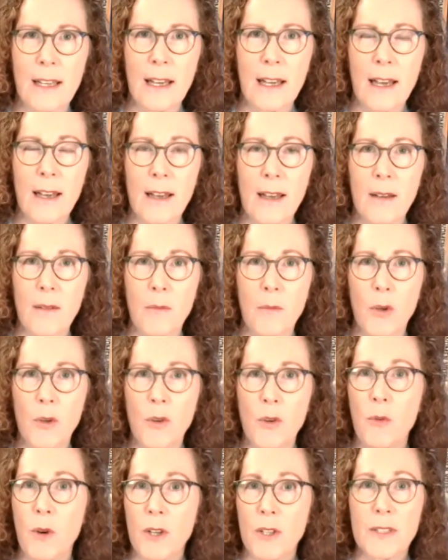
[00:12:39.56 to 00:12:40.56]

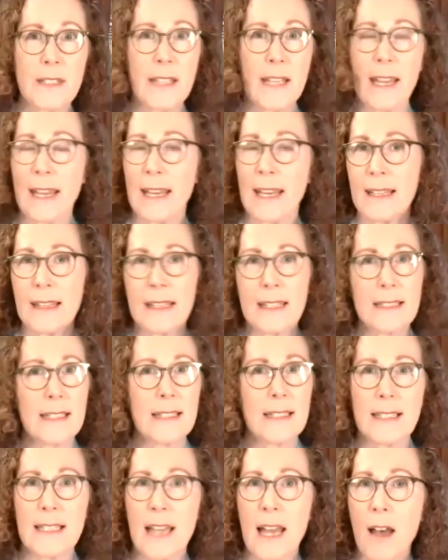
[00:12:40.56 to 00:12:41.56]
who are saying, this
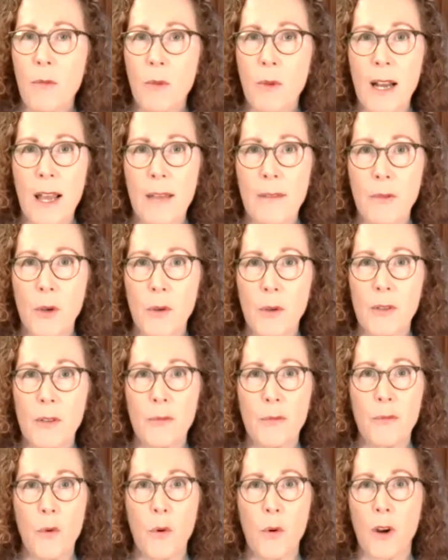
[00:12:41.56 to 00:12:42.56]
is not what I voted
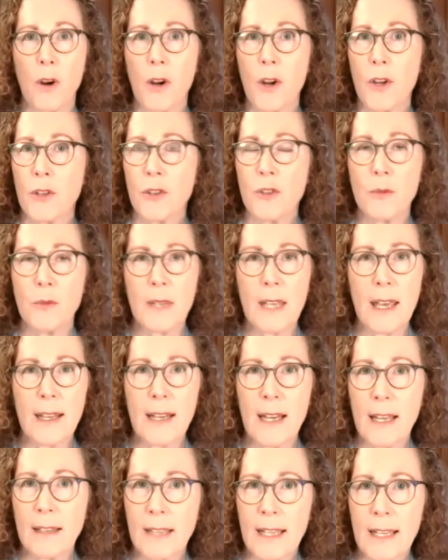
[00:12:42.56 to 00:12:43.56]
for. You
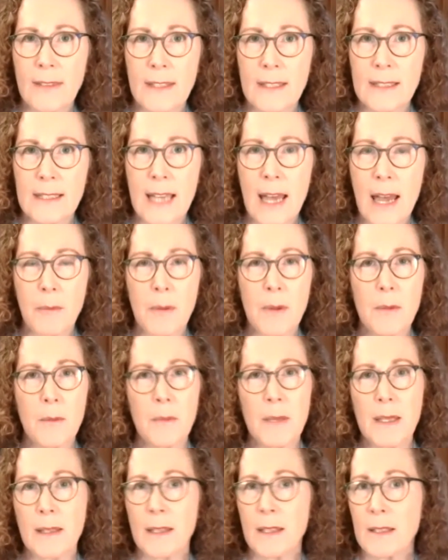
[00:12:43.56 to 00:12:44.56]
cannot let this happen,
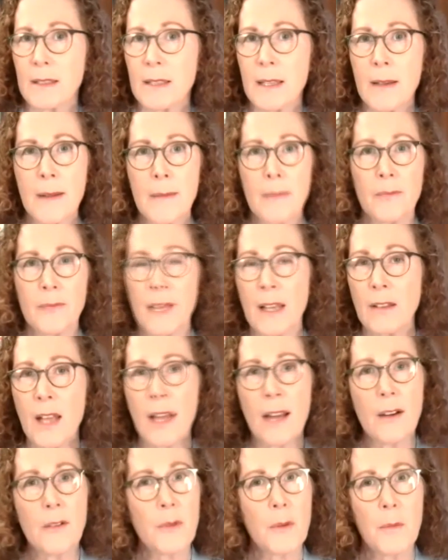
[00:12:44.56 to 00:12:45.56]
because a
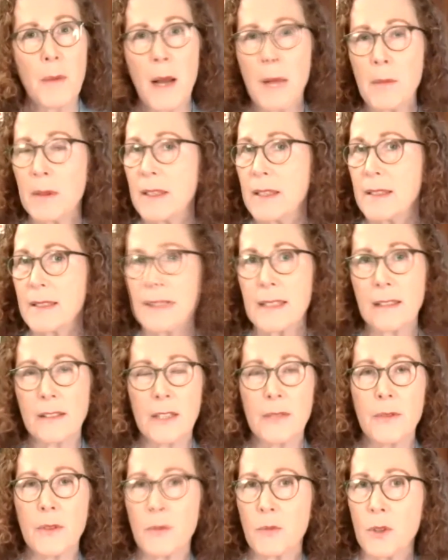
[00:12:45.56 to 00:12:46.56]
lot of Republicans that
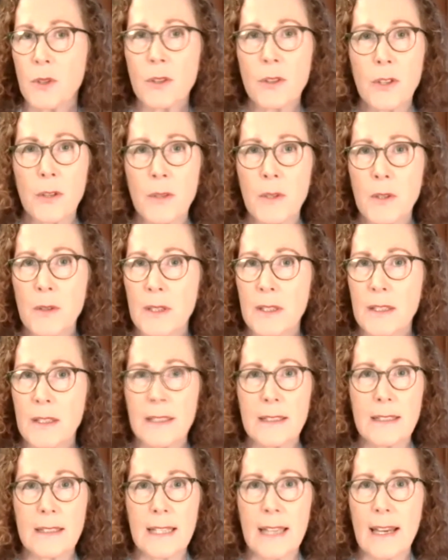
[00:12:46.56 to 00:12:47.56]
live in rural
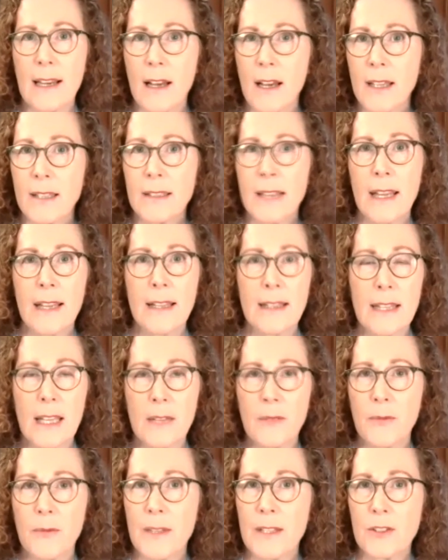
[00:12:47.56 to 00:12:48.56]
communities, they hunt, they
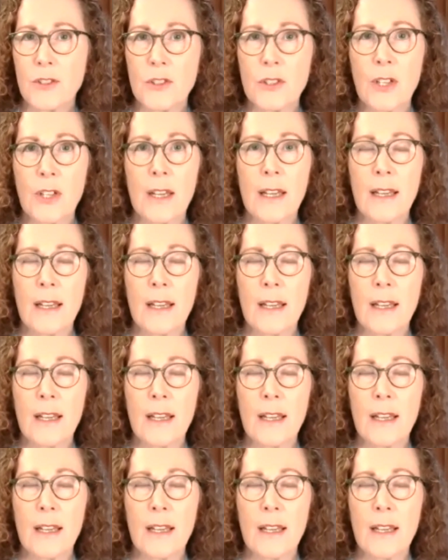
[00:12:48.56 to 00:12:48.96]
fish,